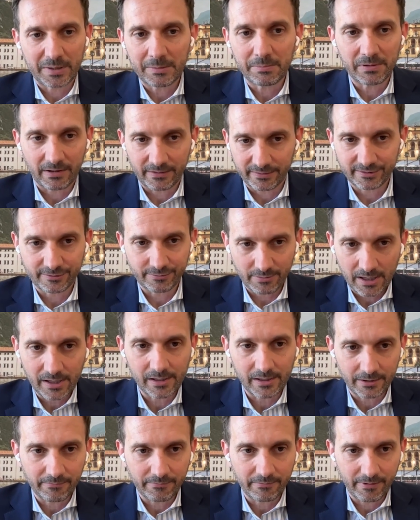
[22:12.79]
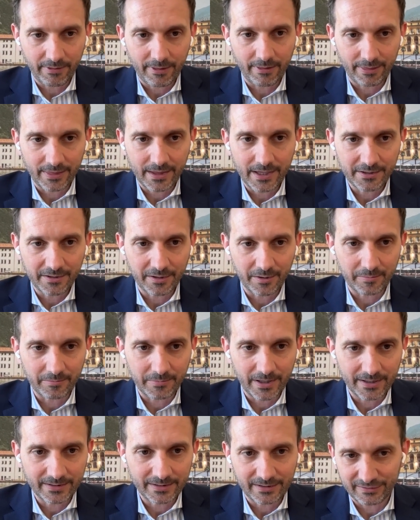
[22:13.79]
people are struggling with
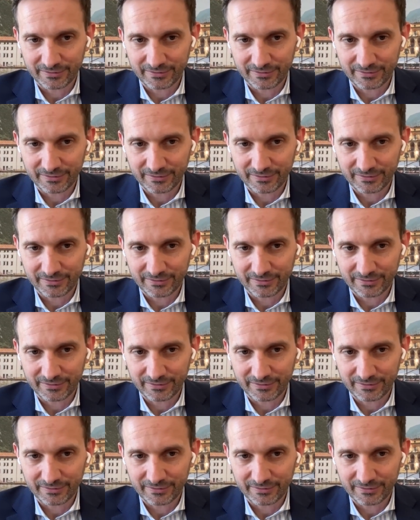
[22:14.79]
Ethereum, right?